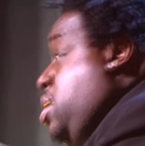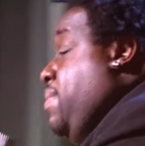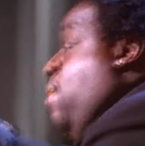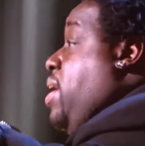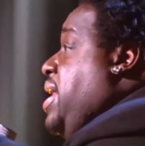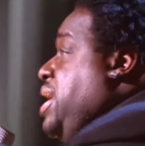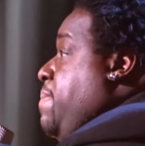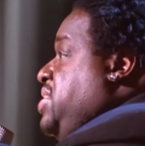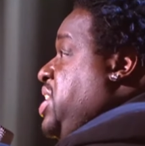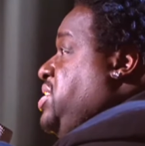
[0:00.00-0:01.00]
You be walking and
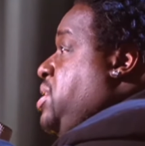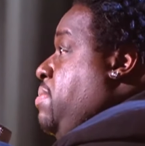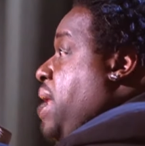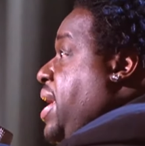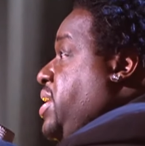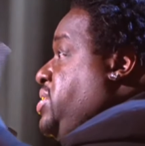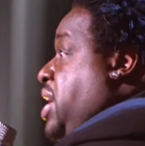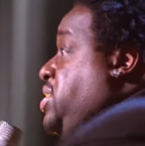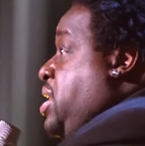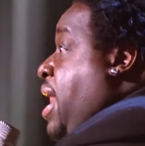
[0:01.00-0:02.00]
give me six of them glaze.
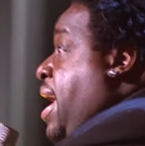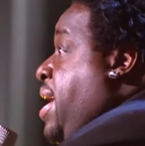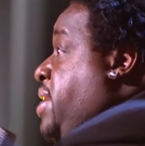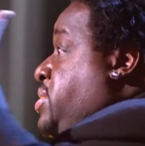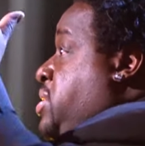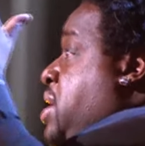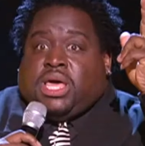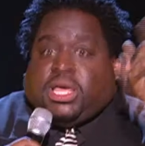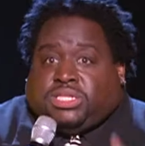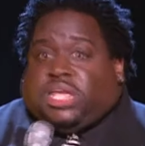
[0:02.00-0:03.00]
Six glaze,
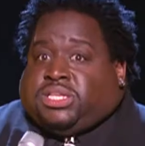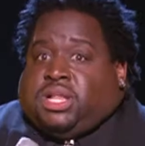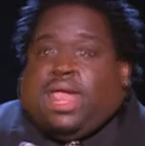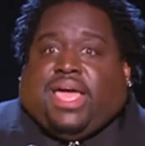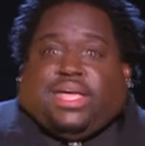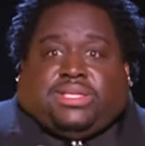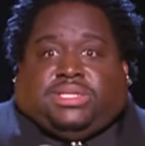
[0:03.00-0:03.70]
six glaze.